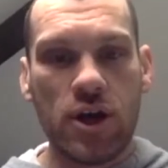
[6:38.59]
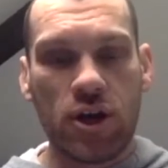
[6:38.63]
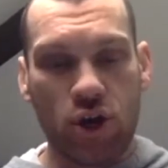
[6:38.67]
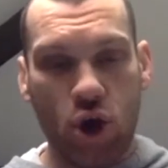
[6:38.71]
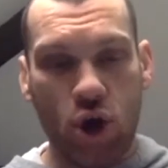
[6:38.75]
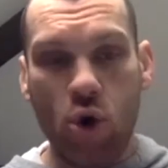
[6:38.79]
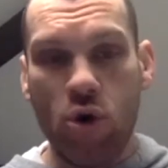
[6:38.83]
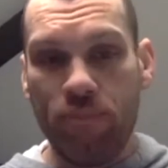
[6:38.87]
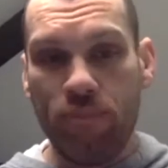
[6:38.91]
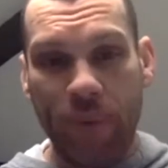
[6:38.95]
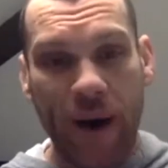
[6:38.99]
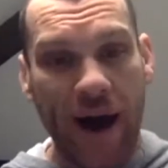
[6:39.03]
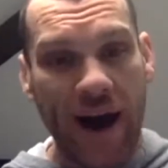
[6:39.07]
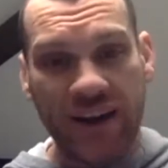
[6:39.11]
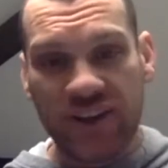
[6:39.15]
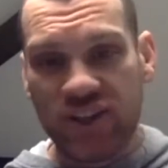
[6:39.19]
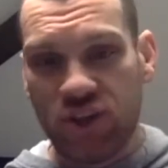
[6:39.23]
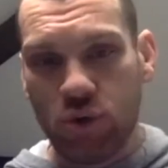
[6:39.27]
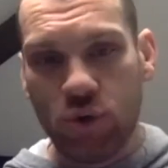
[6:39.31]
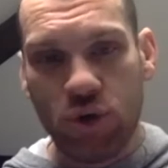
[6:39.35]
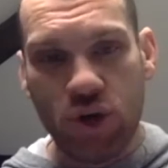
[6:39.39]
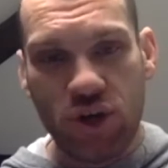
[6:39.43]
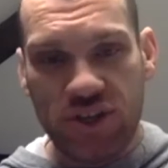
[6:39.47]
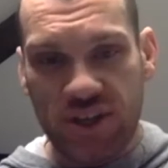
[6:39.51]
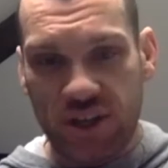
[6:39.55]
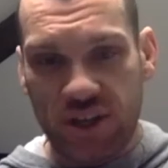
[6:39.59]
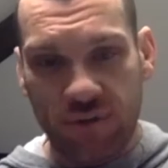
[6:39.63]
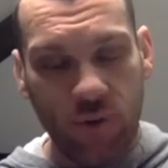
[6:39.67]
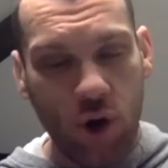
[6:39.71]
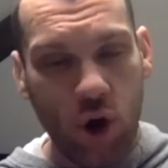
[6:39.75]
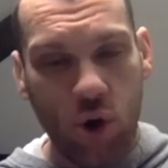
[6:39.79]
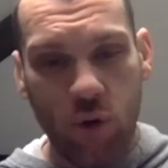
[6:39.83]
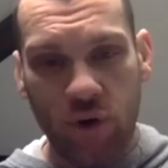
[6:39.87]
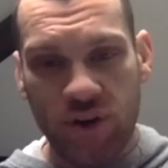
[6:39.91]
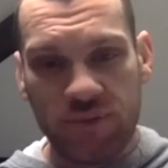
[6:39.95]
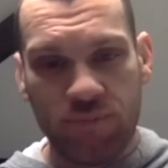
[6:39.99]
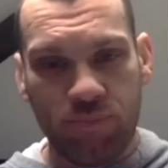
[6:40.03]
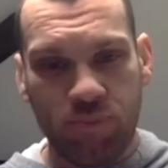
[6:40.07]
Going back 2 years in a
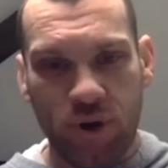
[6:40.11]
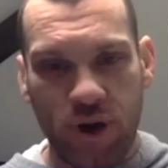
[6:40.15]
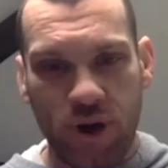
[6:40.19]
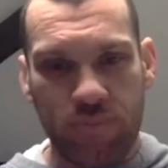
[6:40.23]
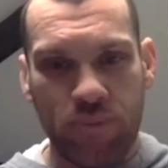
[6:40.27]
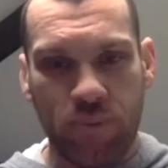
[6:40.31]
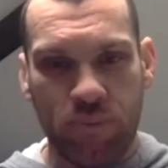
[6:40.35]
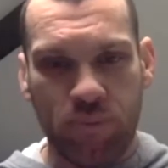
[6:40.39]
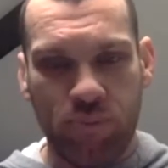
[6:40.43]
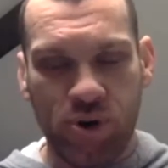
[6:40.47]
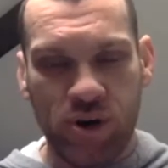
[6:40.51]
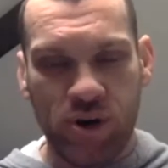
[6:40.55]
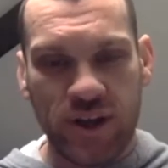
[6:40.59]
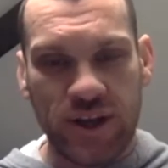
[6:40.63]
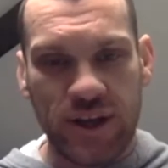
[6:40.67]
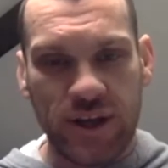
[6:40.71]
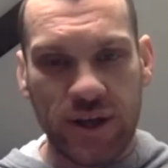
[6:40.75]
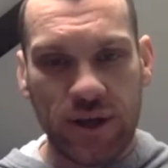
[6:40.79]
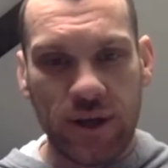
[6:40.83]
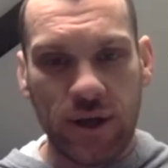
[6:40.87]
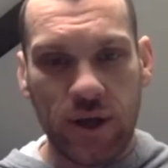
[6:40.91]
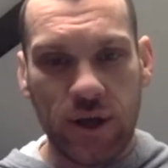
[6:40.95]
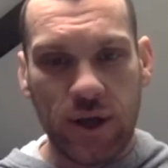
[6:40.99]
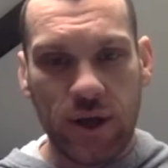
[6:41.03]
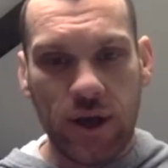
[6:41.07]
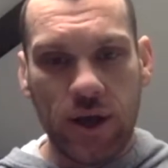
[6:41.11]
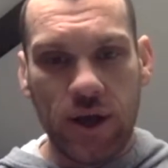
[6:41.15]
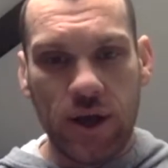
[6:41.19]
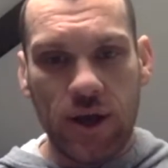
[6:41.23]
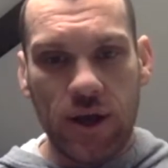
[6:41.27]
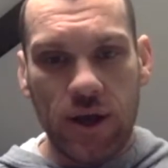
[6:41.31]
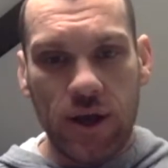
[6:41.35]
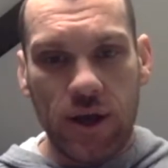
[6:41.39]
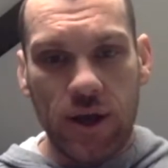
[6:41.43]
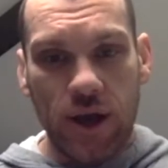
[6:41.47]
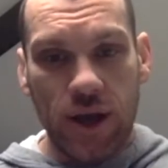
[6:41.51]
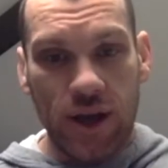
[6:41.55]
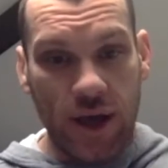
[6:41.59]
row is pretty
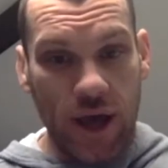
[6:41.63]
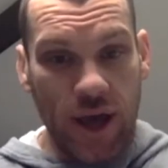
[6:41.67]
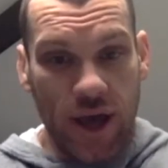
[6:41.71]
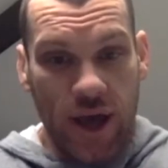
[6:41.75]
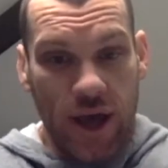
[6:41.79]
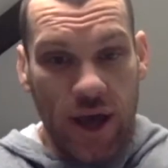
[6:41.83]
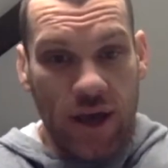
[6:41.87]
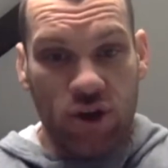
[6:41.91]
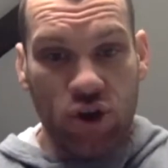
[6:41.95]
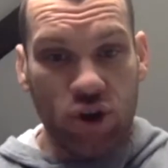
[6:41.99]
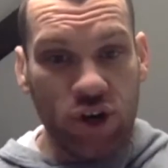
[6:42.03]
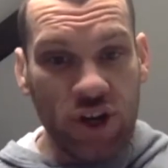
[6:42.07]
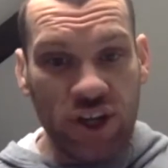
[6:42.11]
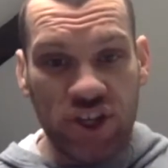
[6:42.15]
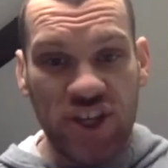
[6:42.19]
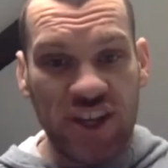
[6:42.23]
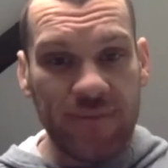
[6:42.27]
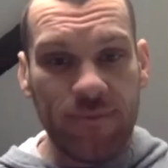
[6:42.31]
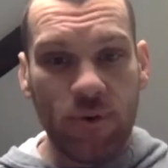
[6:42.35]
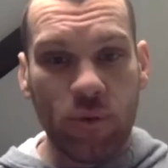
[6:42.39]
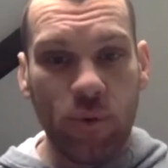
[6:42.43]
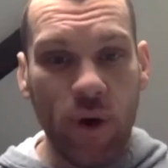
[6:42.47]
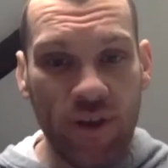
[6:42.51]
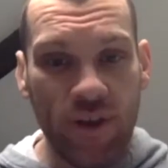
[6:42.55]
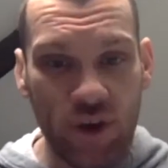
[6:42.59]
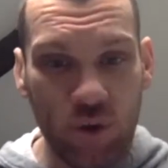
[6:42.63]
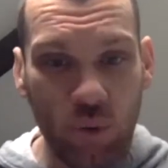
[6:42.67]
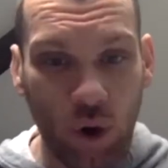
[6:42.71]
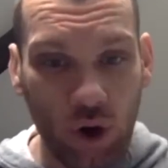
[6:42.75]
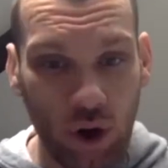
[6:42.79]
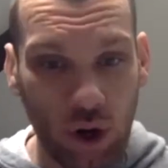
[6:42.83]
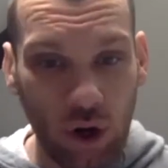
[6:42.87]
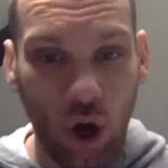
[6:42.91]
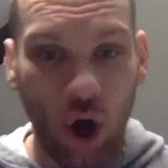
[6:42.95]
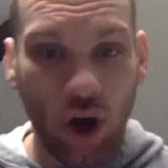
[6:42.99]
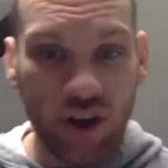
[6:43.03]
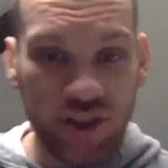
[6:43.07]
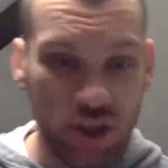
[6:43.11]
a good achievement, whether you won
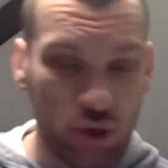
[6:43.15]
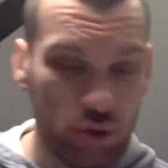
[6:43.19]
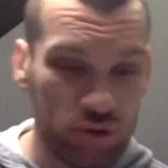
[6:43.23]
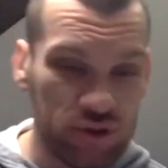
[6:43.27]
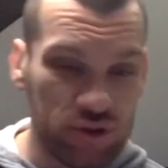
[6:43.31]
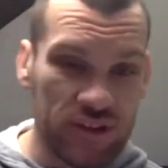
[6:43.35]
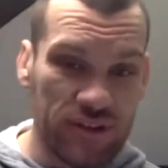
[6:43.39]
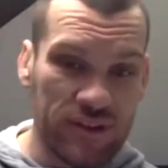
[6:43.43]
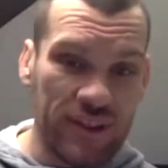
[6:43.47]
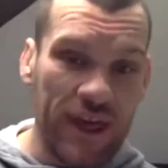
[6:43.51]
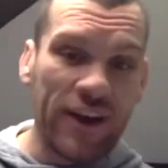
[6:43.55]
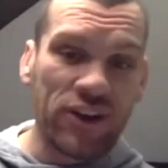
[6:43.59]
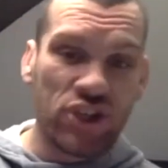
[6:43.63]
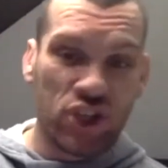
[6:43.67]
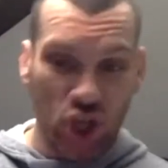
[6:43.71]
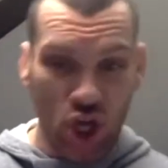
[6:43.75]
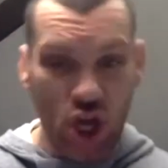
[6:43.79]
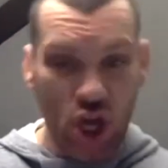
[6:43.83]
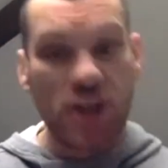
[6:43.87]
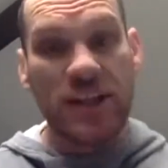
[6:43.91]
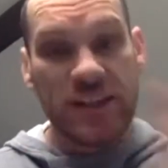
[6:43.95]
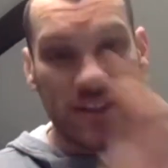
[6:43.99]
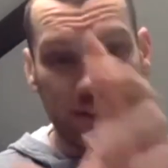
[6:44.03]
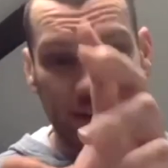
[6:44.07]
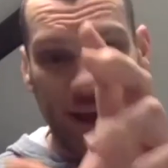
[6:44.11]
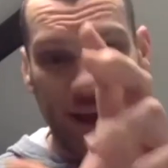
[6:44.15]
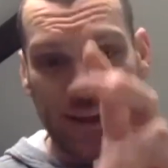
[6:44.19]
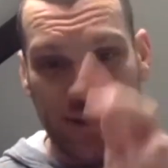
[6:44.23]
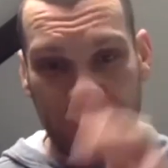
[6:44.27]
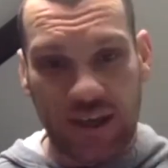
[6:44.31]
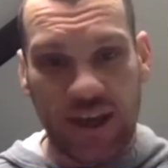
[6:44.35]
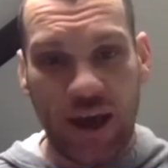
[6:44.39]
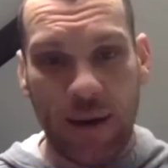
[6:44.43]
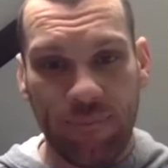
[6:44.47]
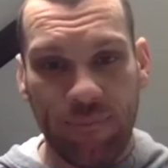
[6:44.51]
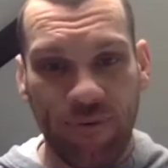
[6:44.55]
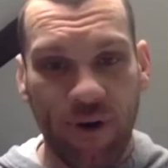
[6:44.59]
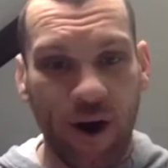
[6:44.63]
or lost. You know, that journey to get to the
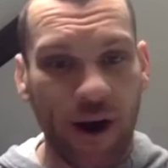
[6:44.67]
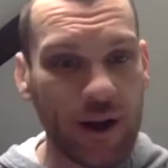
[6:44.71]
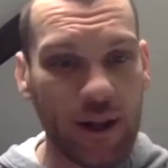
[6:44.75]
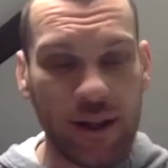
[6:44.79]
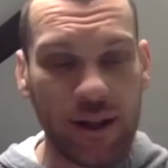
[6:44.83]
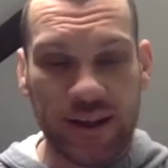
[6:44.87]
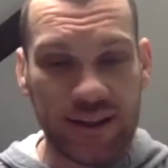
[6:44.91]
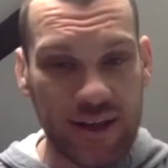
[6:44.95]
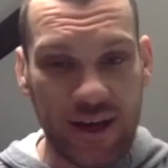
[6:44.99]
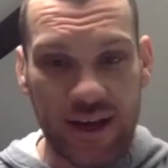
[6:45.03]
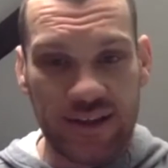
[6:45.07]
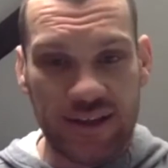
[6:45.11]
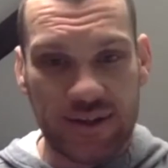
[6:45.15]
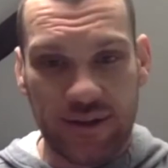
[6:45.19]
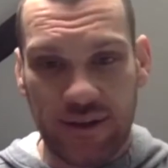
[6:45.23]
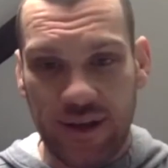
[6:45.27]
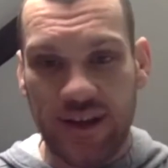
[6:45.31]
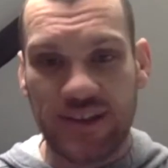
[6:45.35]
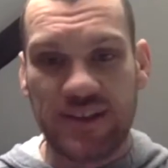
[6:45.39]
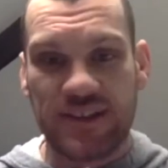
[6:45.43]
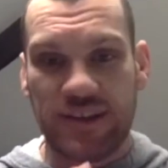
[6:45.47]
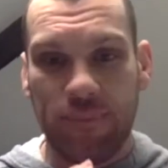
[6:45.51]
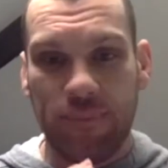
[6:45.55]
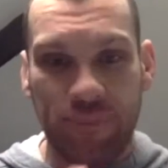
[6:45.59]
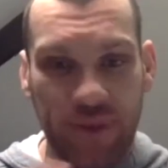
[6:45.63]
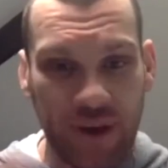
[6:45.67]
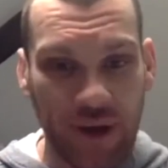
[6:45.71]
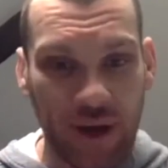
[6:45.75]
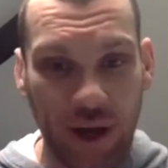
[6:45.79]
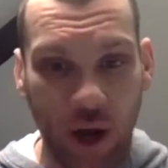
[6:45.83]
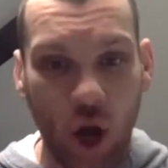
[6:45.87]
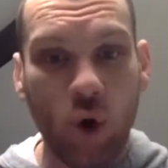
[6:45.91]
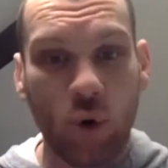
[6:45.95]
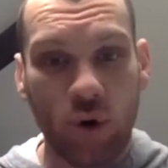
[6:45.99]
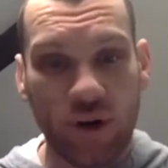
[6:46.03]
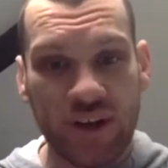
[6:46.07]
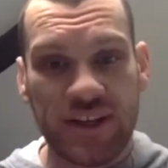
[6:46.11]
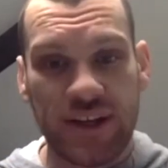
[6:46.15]
cup final is something
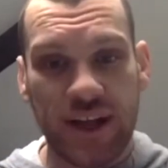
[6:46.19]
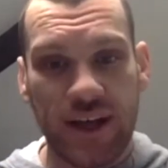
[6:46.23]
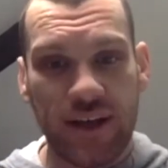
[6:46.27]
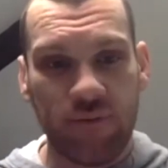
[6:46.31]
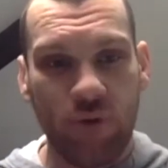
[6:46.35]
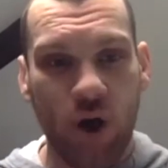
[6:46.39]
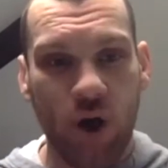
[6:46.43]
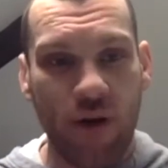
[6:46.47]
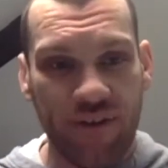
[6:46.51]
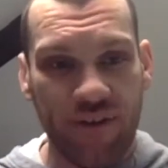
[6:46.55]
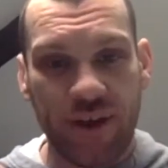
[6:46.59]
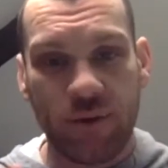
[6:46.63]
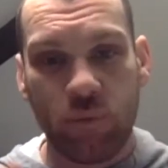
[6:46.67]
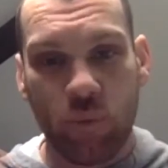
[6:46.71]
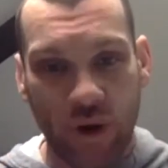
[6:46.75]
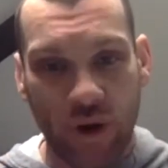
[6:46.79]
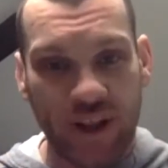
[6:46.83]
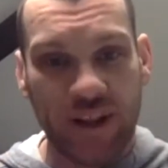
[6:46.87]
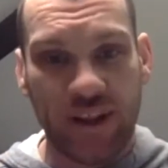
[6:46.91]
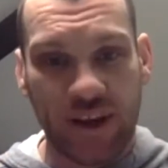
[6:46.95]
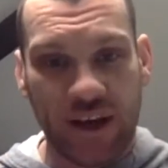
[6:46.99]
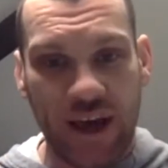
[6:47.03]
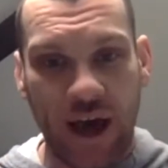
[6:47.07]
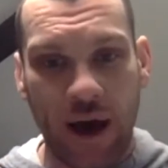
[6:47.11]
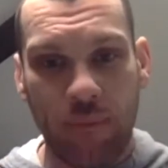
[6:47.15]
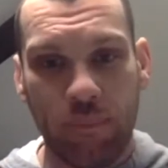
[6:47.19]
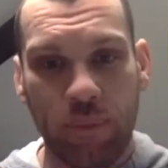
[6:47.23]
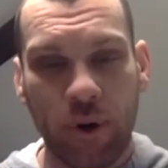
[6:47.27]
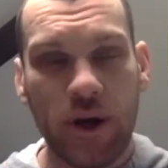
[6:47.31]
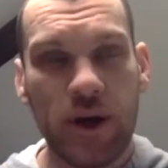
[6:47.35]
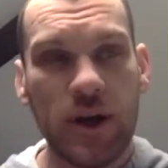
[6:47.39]
alone, isn't it? Rather than winning the cup.